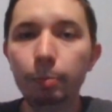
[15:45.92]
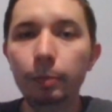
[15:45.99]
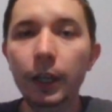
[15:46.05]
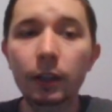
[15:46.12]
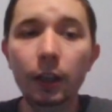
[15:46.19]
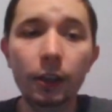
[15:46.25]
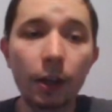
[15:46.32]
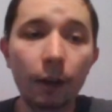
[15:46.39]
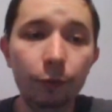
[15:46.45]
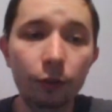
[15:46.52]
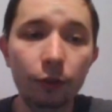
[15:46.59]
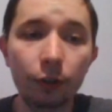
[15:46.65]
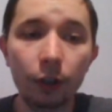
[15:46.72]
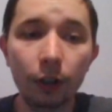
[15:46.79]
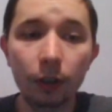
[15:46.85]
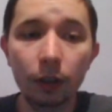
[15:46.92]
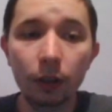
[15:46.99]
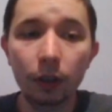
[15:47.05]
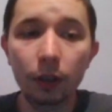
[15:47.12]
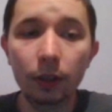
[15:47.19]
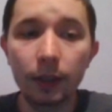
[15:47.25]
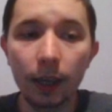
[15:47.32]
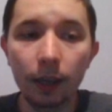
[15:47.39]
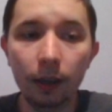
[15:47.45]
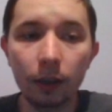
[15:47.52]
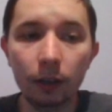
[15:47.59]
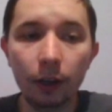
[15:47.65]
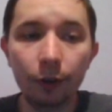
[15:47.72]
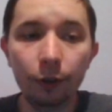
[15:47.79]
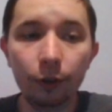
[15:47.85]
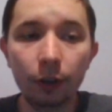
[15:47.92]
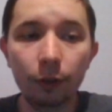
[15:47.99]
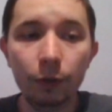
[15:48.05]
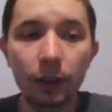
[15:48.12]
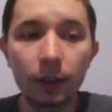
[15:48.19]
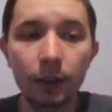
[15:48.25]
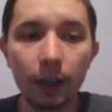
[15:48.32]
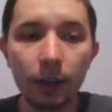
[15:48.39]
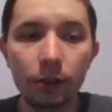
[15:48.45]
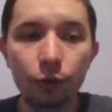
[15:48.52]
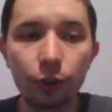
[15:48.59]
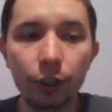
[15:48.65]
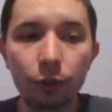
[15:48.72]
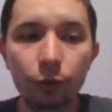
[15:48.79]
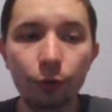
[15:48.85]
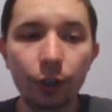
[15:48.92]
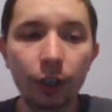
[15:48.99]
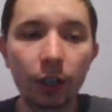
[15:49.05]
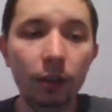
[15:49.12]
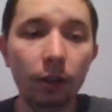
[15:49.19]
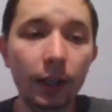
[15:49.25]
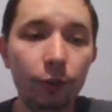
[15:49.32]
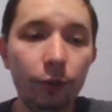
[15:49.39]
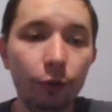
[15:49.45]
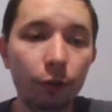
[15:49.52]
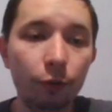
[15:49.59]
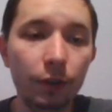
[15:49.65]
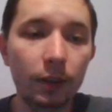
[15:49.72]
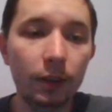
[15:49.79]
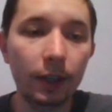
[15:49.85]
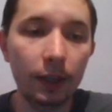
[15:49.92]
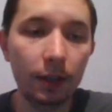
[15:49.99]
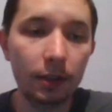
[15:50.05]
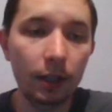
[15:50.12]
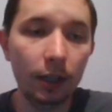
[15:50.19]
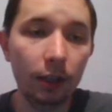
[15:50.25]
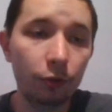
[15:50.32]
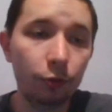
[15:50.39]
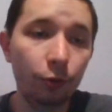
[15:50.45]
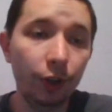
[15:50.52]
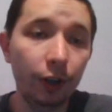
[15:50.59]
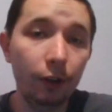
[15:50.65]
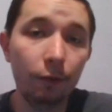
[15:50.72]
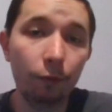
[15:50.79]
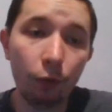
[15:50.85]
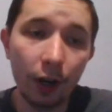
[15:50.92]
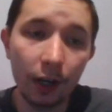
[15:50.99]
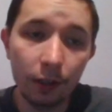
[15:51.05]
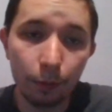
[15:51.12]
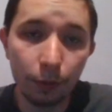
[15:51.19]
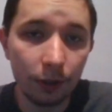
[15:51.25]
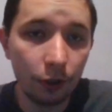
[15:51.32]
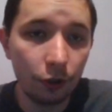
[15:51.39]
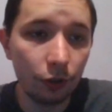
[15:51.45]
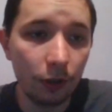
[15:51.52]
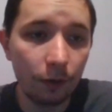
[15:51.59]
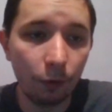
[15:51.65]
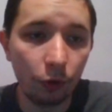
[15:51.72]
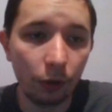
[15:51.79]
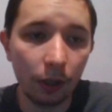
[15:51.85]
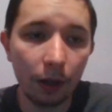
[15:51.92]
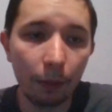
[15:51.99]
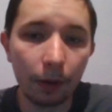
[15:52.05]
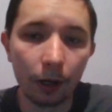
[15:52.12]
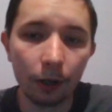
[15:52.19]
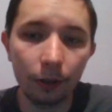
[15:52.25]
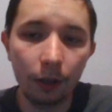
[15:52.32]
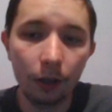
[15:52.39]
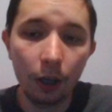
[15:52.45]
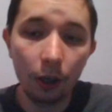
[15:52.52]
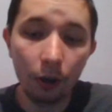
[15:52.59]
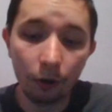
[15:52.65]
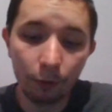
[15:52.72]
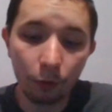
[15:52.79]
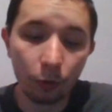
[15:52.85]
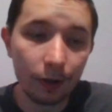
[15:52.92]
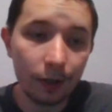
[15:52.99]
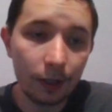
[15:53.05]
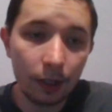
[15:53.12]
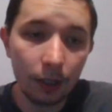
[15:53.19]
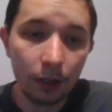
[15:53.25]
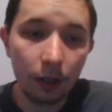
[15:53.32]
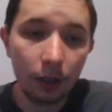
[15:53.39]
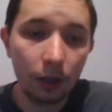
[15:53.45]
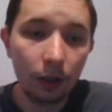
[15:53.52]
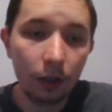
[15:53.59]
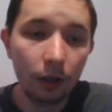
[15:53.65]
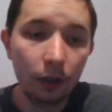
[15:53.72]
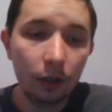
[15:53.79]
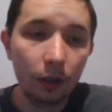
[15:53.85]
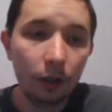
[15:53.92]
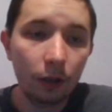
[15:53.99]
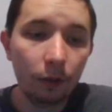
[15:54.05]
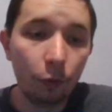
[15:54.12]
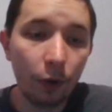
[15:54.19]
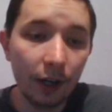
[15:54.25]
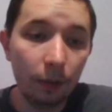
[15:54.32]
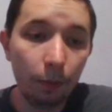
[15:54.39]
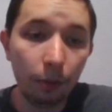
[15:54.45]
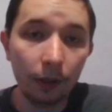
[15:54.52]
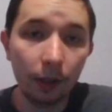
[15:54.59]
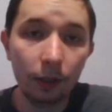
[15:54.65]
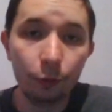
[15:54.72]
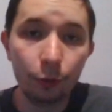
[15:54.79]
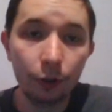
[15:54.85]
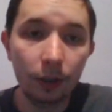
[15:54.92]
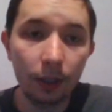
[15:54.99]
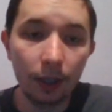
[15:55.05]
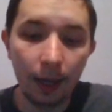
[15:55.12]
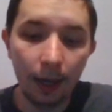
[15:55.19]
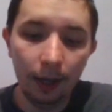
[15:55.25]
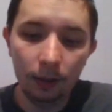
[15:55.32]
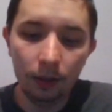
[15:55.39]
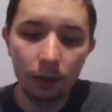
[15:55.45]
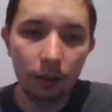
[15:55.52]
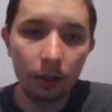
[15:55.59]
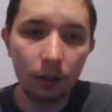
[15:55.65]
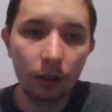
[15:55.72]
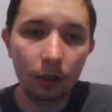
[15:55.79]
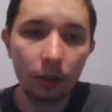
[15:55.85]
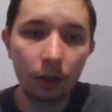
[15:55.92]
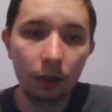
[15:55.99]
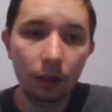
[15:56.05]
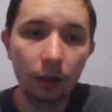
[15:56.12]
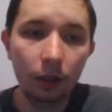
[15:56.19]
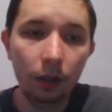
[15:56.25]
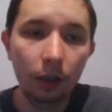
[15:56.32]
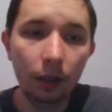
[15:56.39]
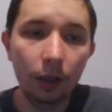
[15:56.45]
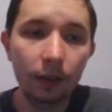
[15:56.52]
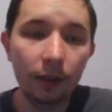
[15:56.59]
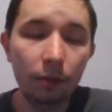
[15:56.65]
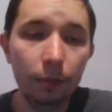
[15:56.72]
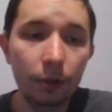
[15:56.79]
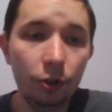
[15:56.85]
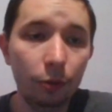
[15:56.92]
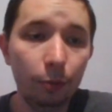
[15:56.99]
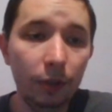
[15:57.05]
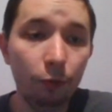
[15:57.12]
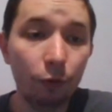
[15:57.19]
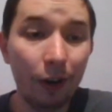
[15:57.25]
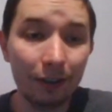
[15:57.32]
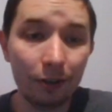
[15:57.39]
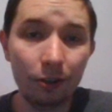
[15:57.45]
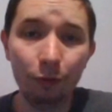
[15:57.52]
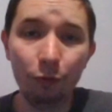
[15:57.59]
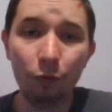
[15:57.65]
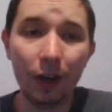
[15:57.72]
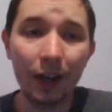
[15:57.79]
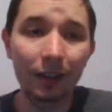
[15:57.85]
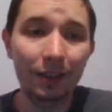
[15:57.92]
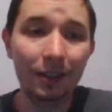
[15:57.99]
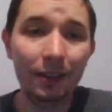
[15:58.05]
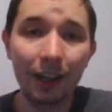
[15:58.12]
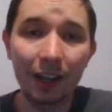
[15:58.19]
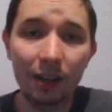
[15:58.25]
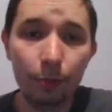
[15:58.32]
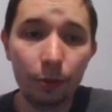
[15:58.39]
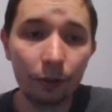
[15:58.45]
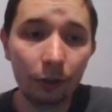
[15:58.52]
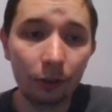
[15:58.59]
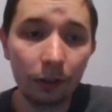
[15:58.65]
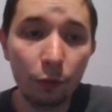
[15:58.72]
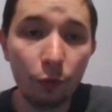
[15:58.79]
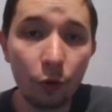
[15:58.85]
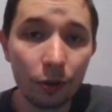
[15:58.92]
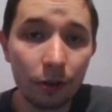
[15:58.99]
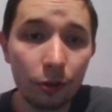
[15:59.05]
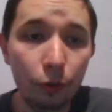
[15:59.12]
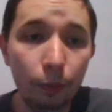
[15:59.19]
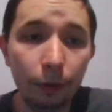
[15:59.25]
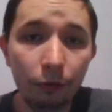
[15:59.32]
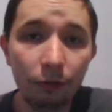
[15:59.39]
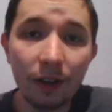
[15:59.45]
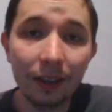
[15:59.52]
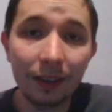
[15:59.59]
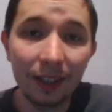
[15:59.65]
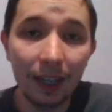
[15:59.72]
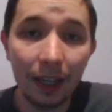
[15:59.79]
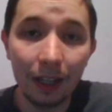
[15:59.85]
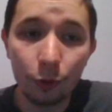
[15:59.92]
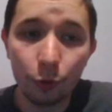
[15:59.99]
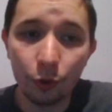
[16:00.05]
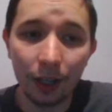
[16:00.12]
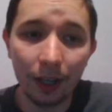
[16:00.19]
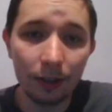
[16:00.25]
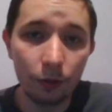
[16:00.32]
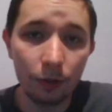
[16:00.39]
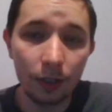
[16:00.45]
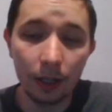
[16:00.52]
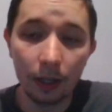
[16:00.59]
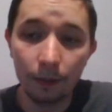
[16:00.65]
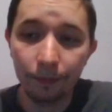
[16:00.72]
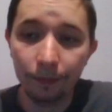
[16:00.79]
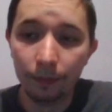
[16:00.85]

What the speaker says: and then after taking there, queen takes g3, later queen takes e3, white's position is falling apart. Of course, white played rook d8, and then bishop d1, so white desperately wants to prevent e3, as you see.